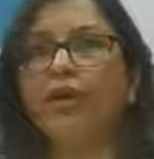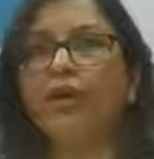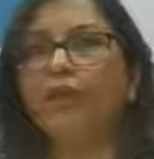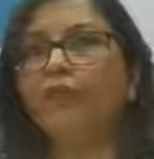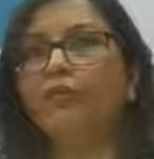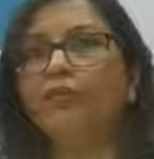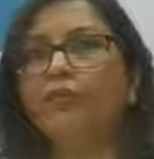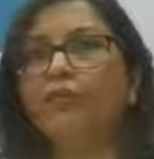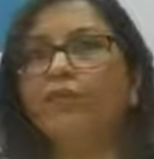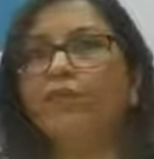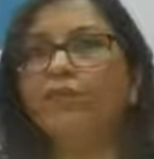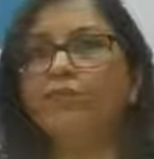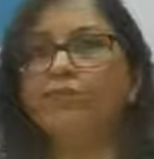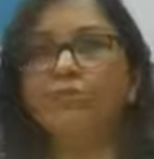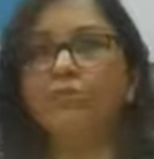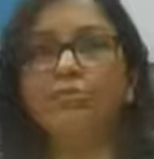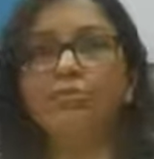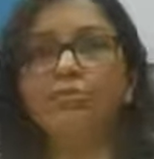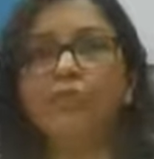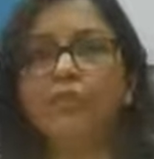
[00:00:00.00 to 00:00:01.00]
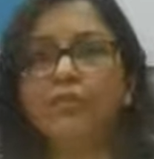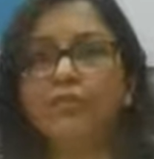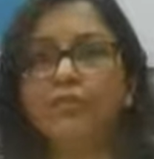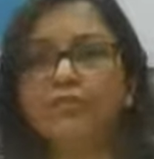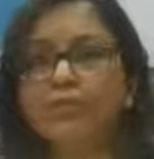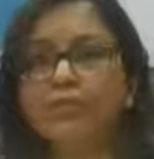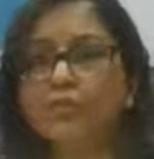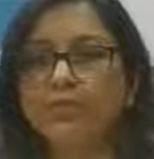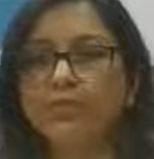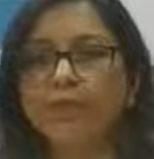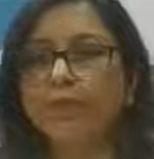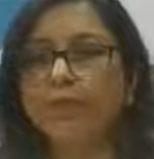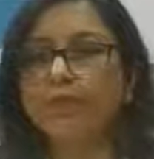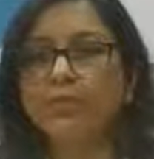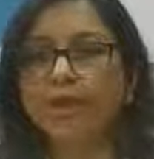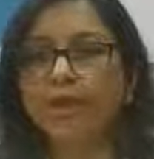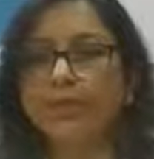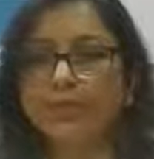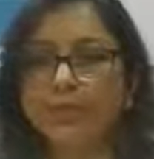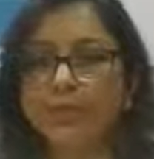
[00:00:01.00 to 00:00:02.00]
if one is exposed to those
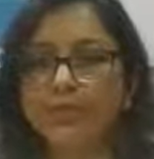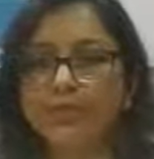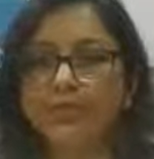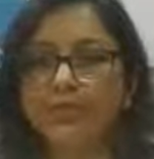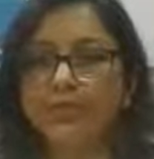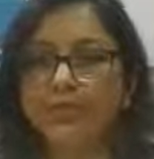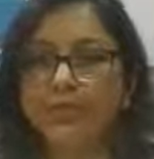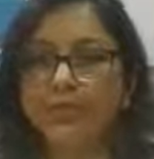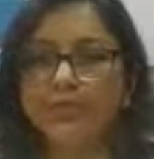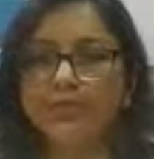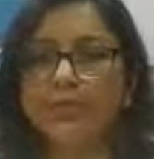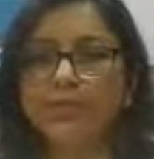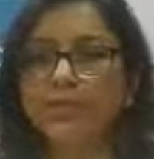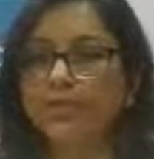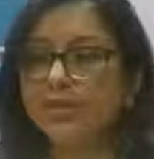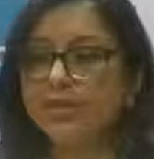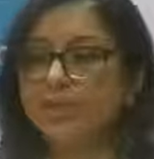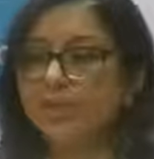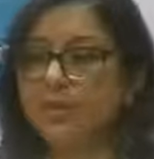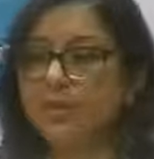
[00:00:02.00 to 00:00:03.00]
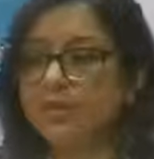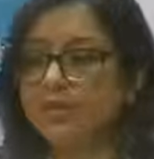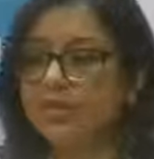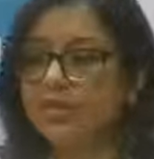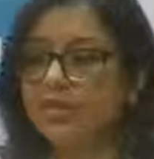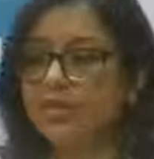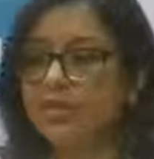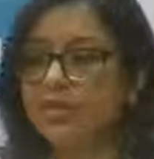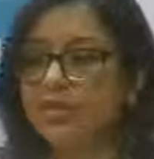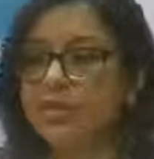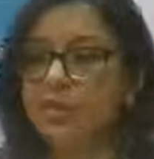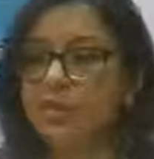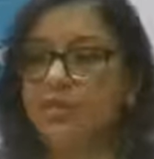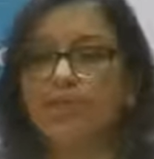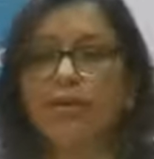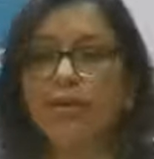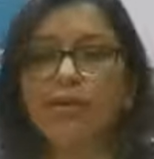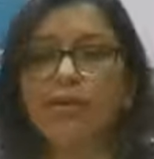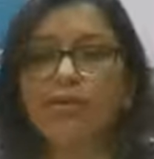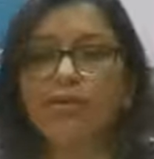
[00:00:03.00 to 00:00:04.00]
environmental triggers, it causes, and
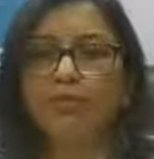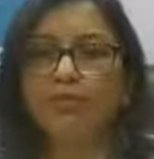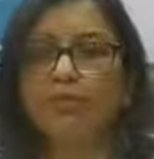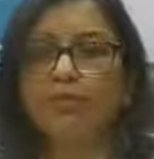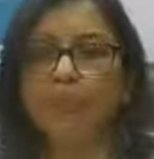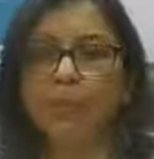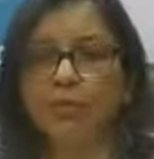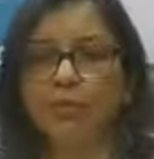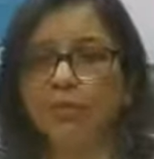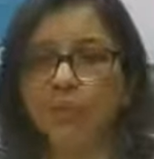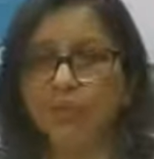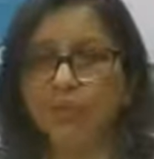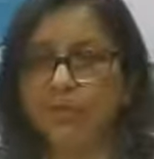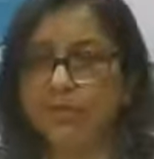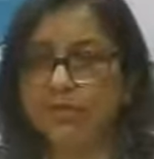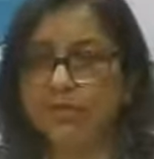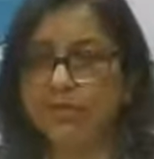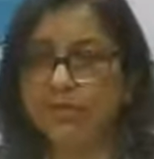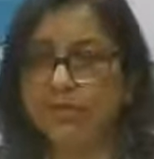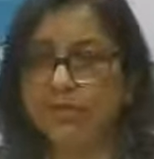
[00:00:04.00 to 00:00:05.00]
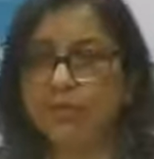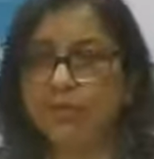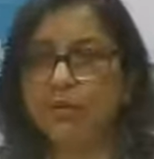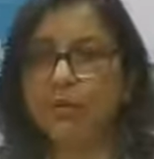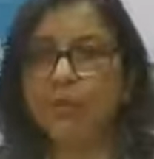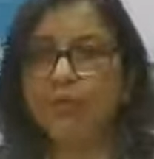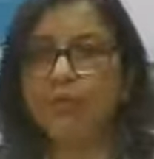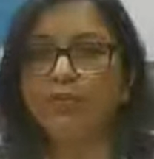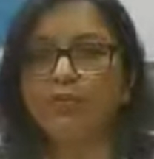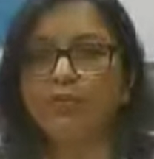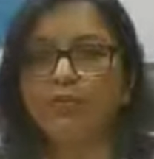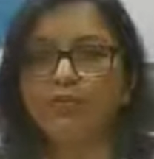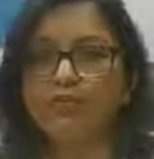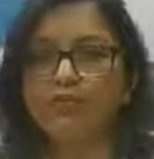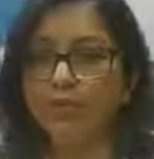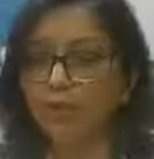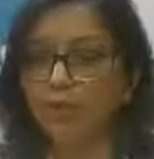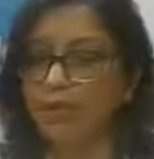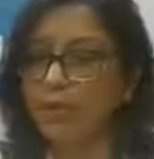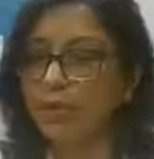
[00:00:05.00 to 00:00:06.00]
there are a lot of aeroallergens. I already
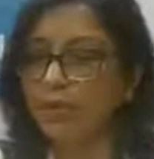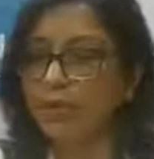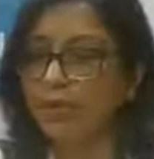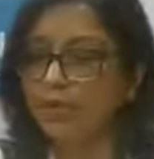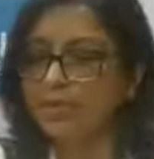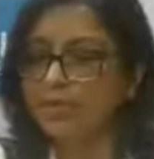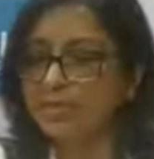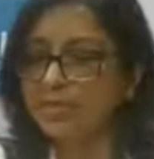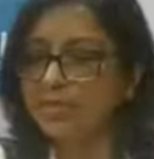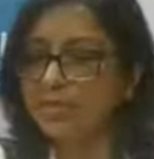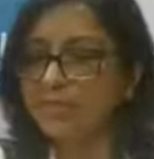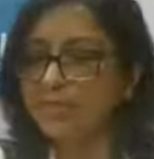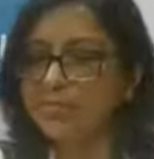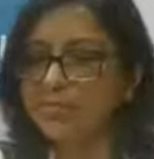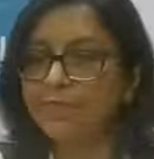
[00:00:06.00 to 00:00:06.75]
spoke about it.